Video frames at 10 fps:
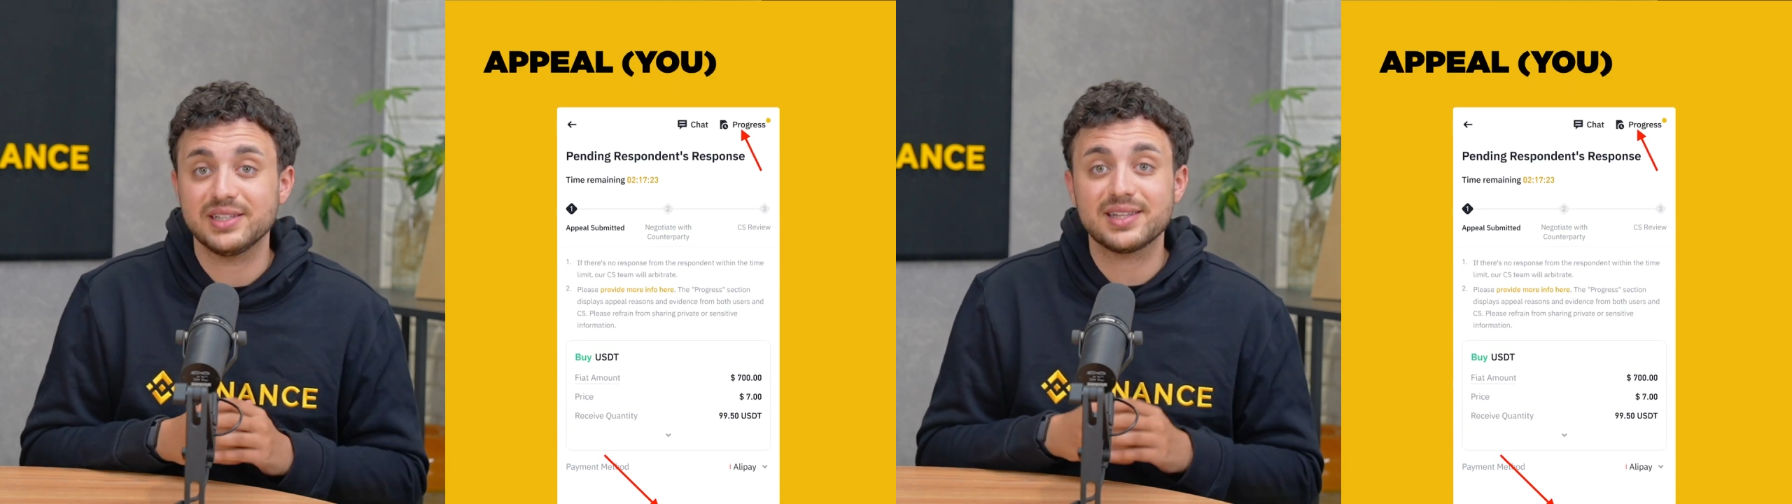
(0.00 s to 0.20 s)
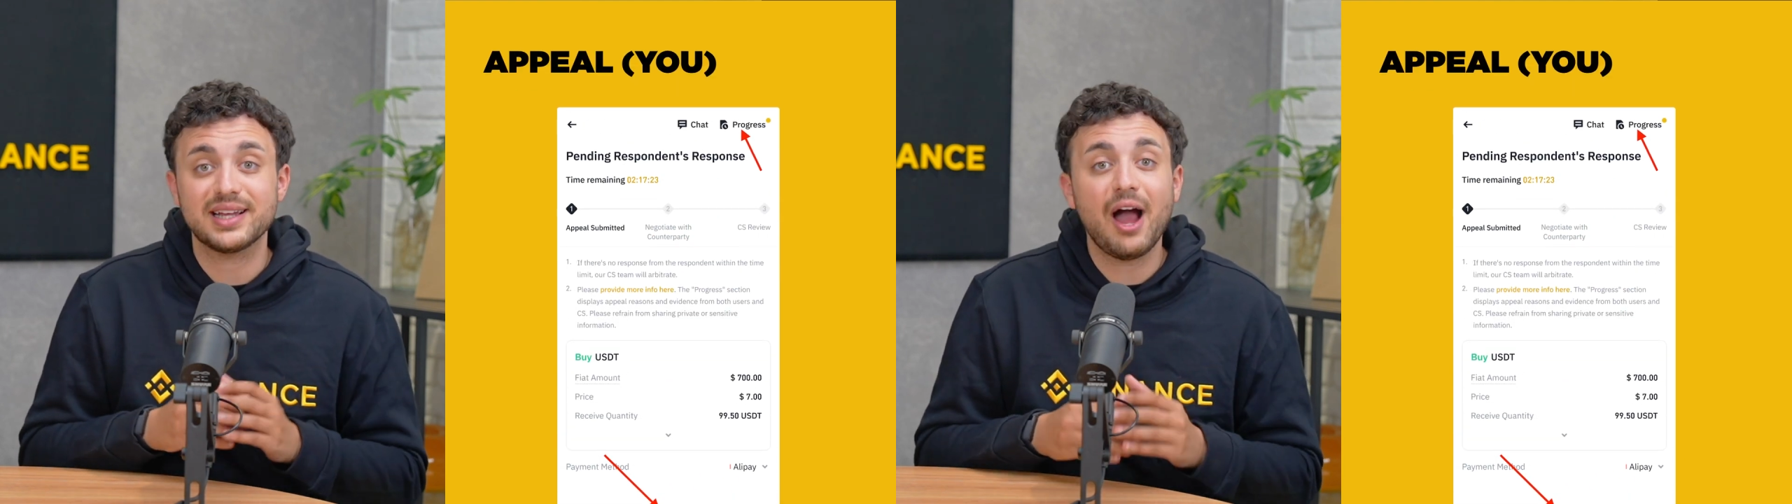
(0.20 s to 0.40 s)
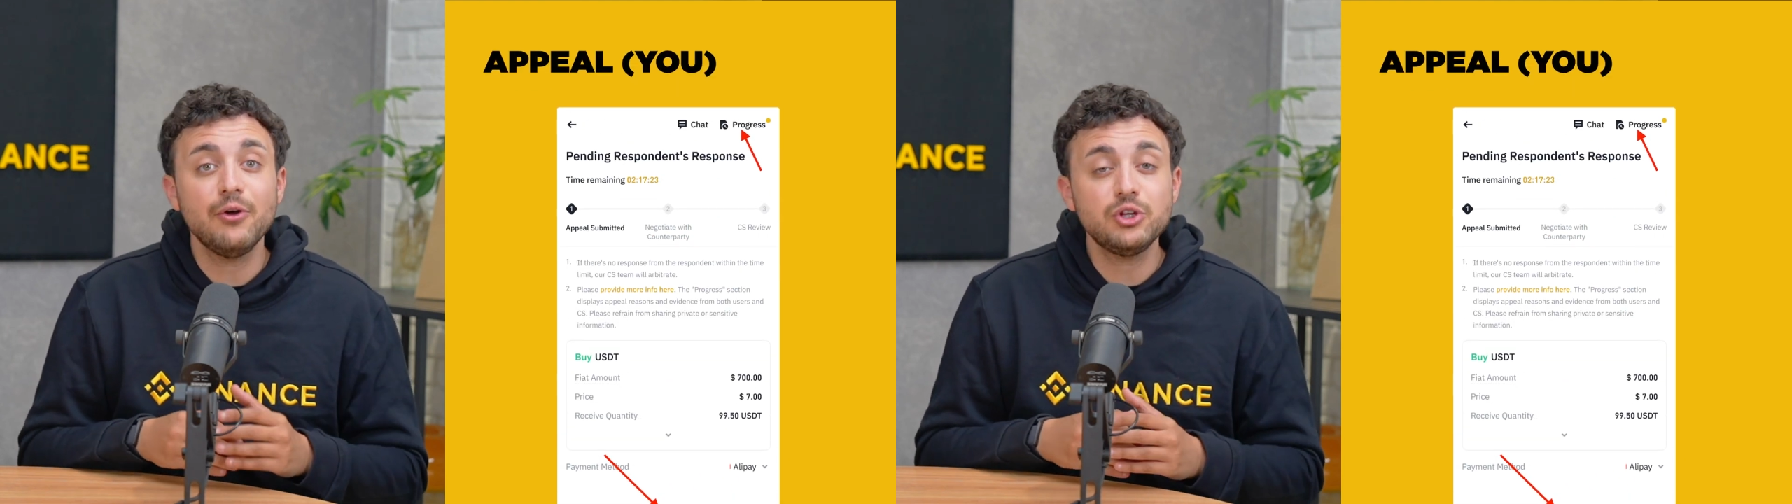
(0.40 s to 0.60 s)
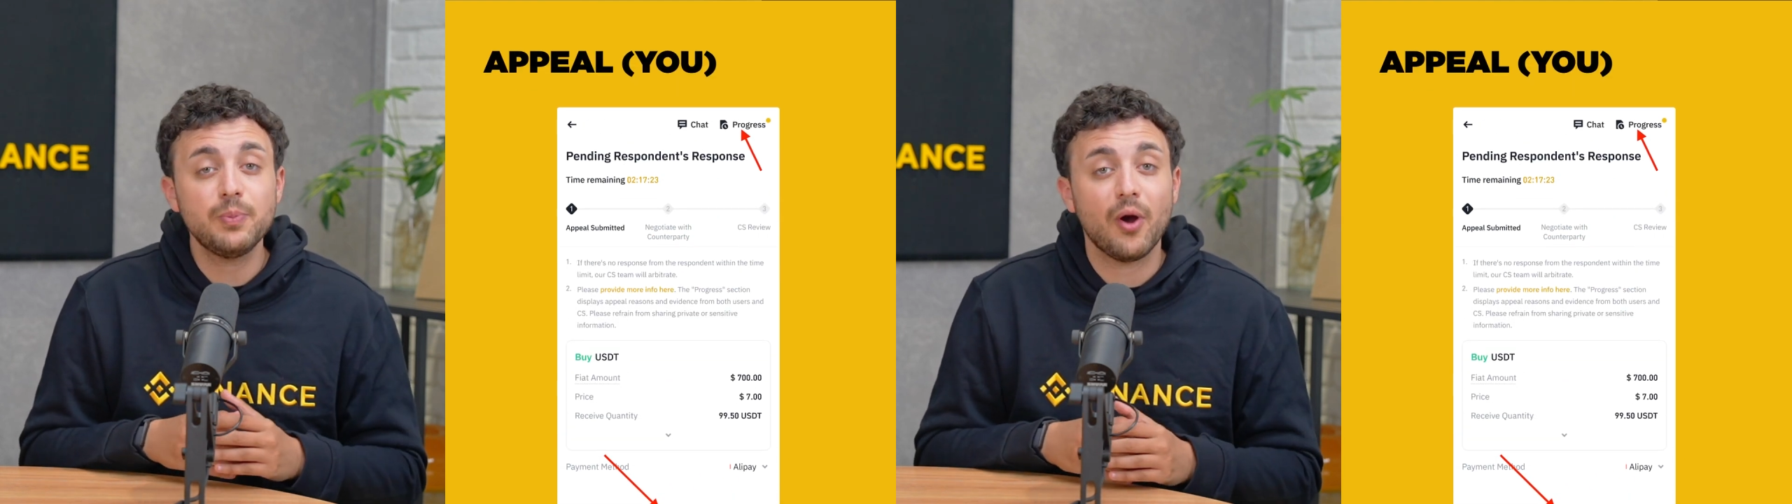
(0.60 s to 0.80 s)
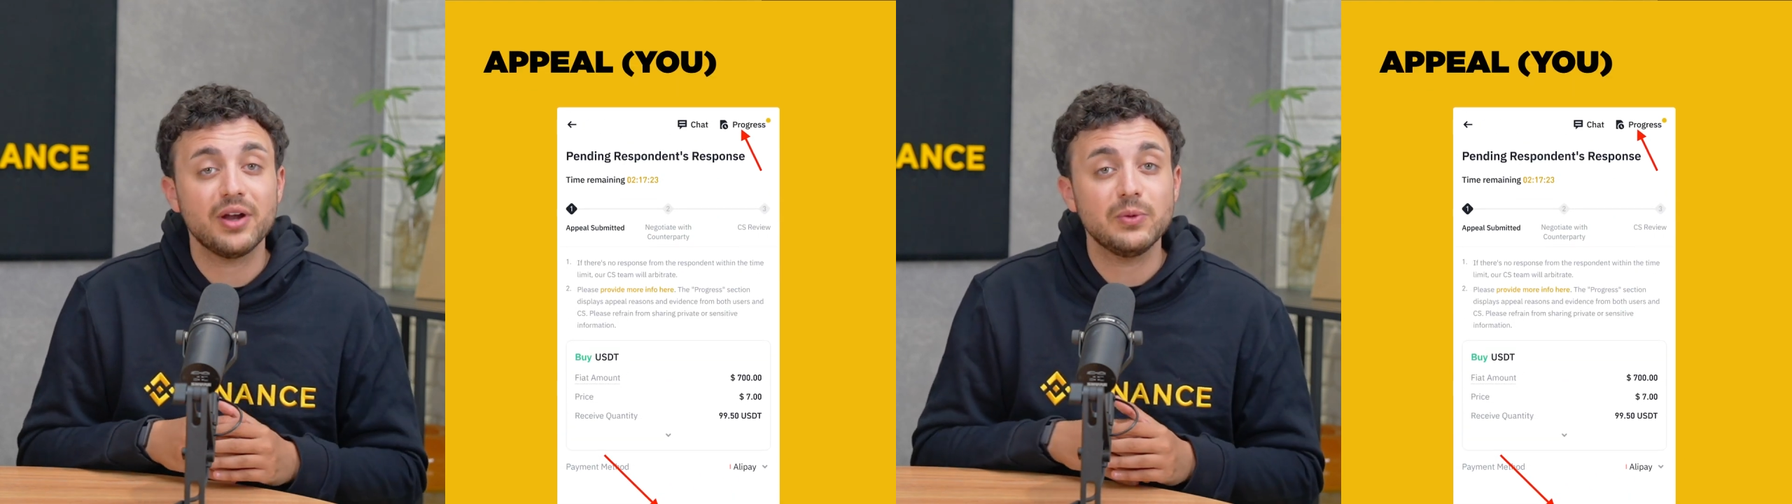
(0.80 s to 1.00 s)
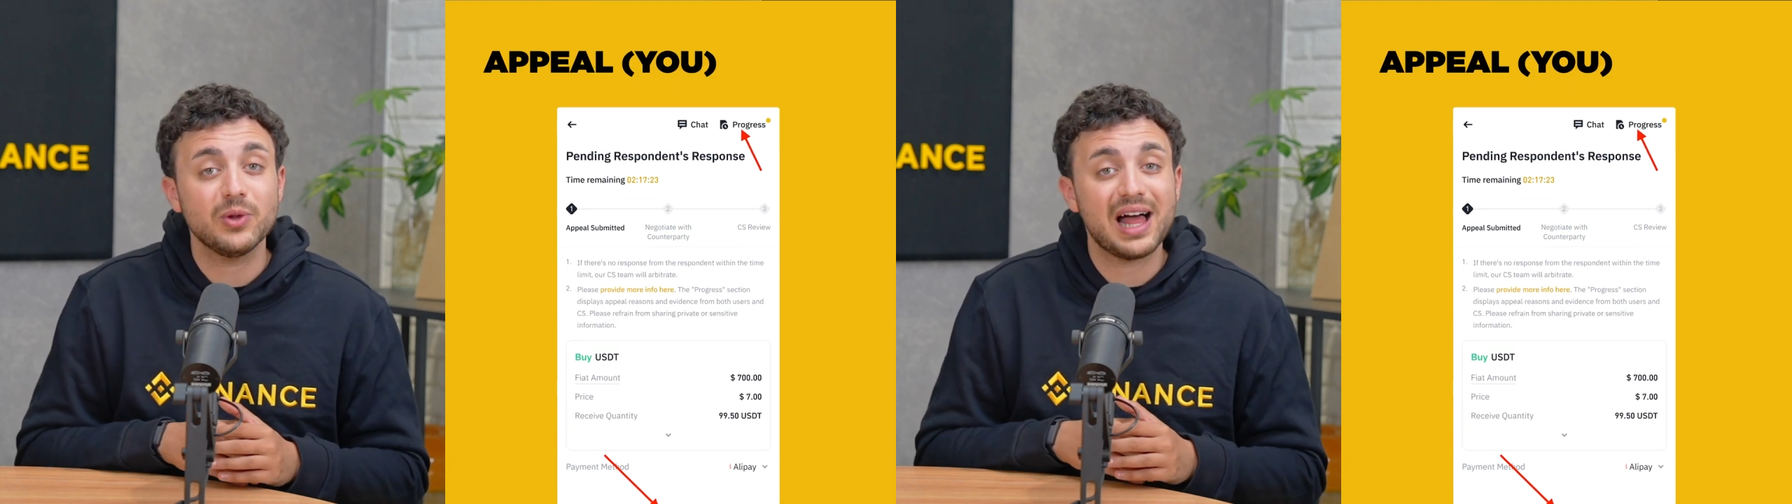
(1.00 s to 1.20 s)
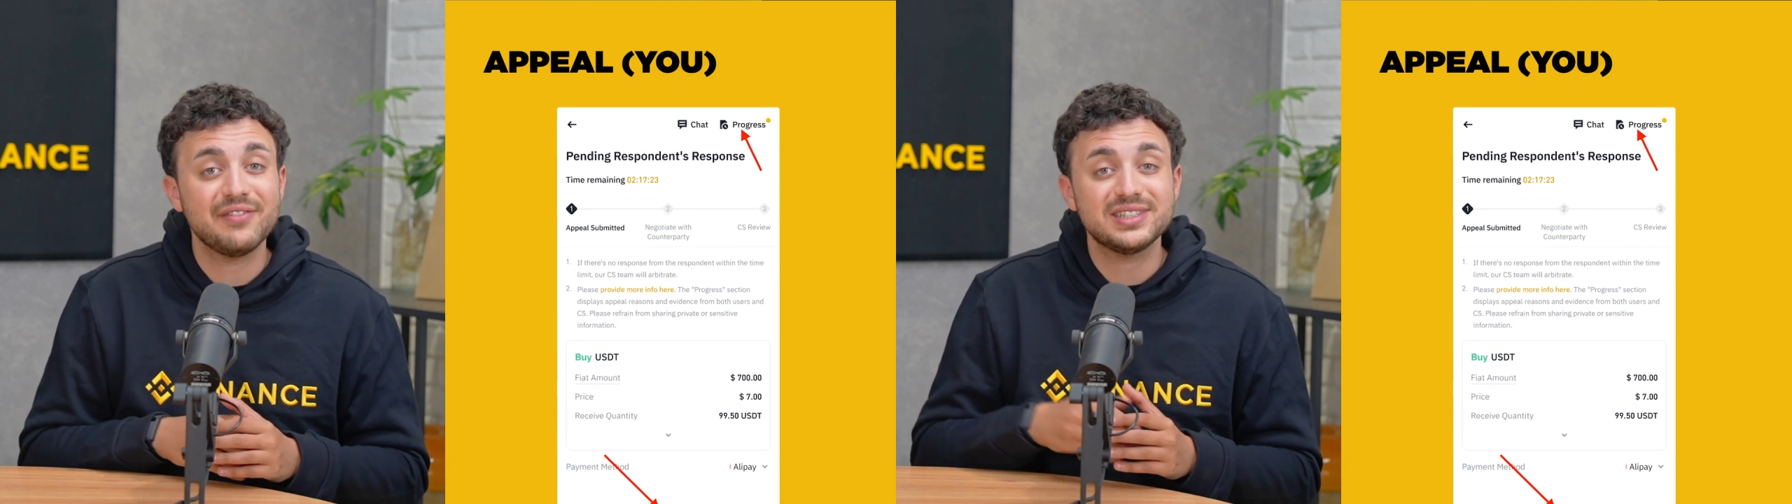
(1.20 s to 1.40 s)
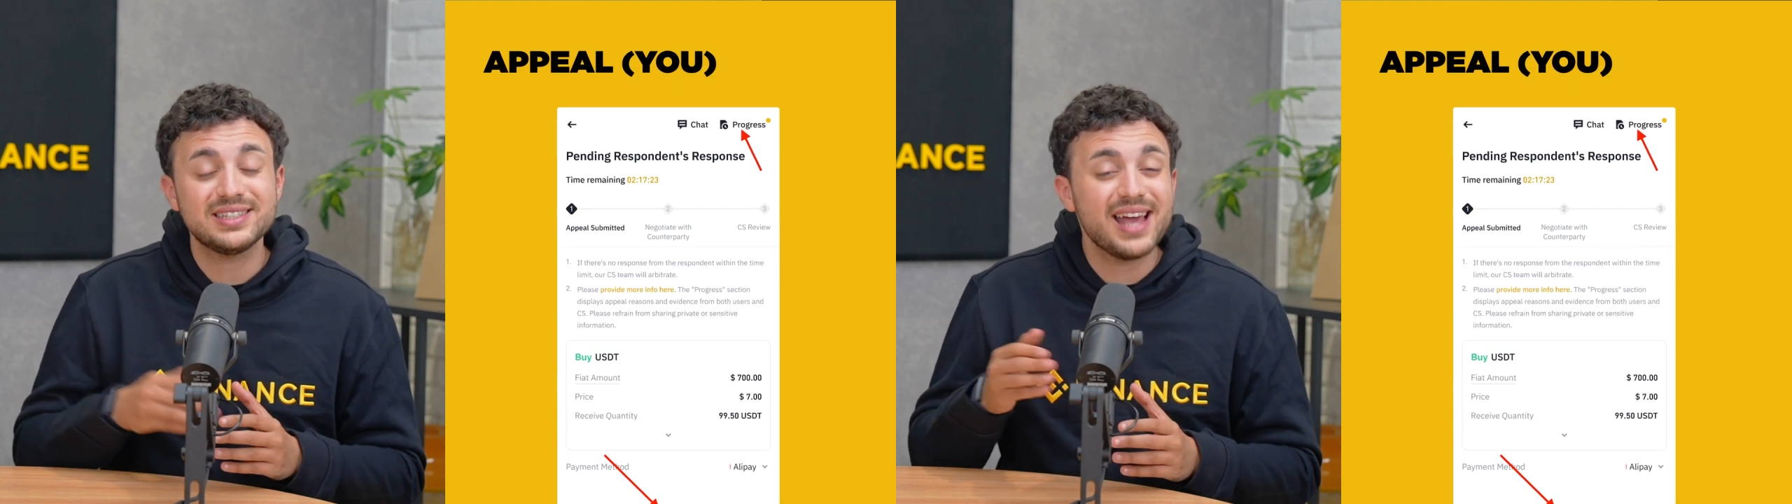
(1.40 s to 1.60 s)
the counterparty will have
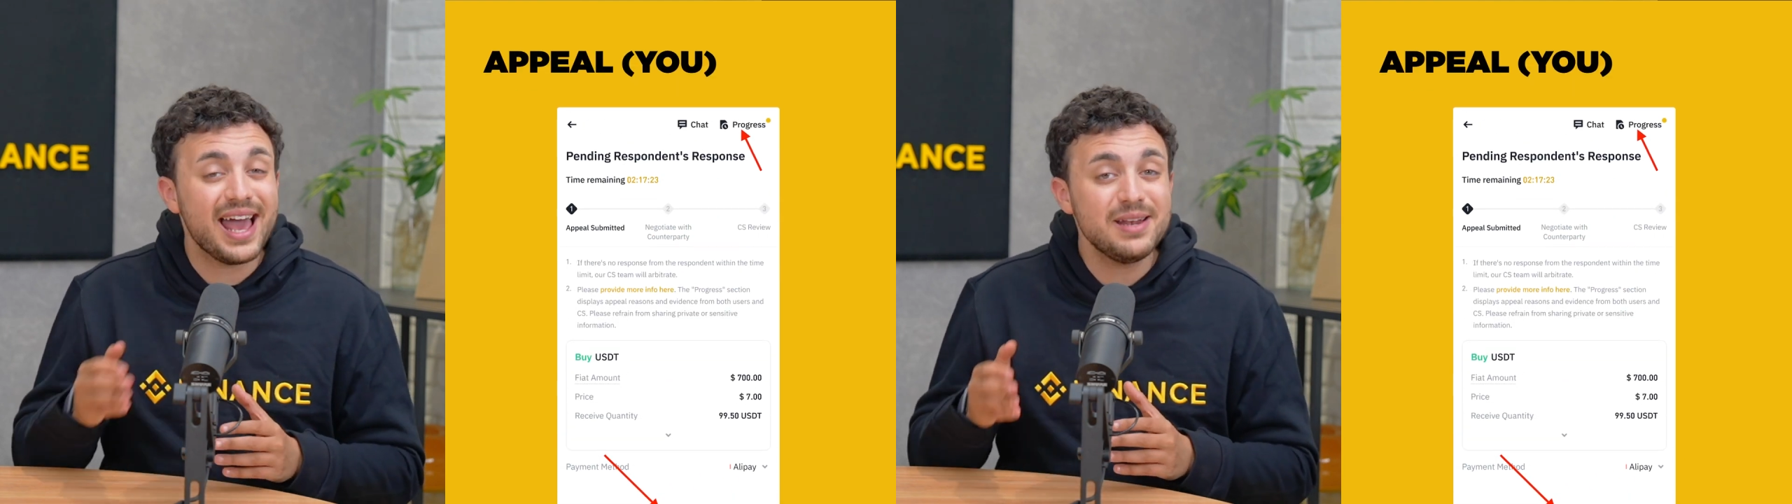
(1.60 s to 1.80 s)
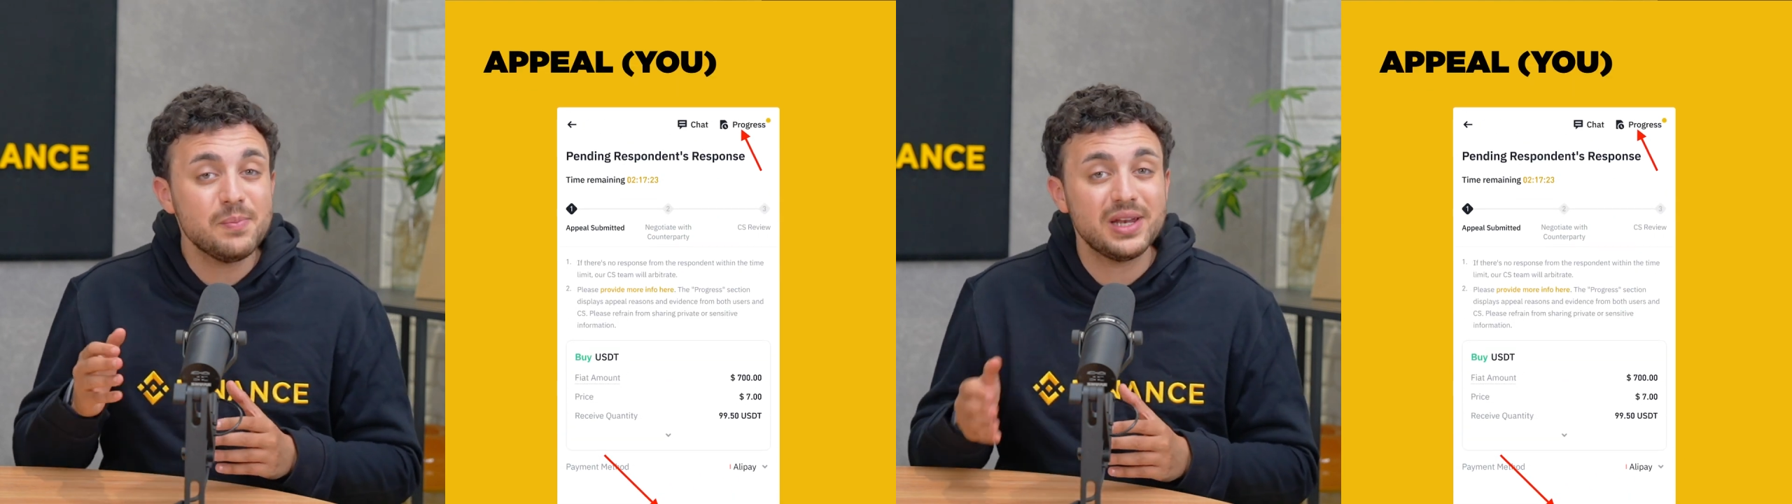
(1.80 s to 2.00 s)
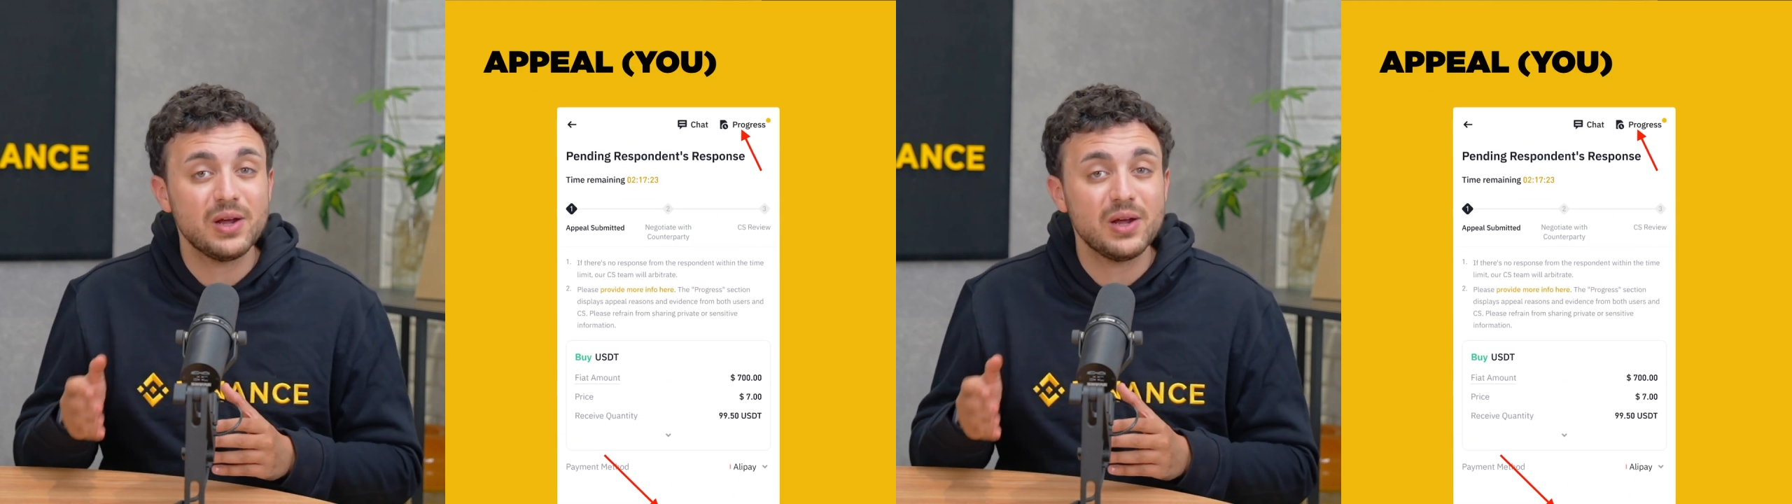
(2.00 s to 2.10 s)
a 10-minute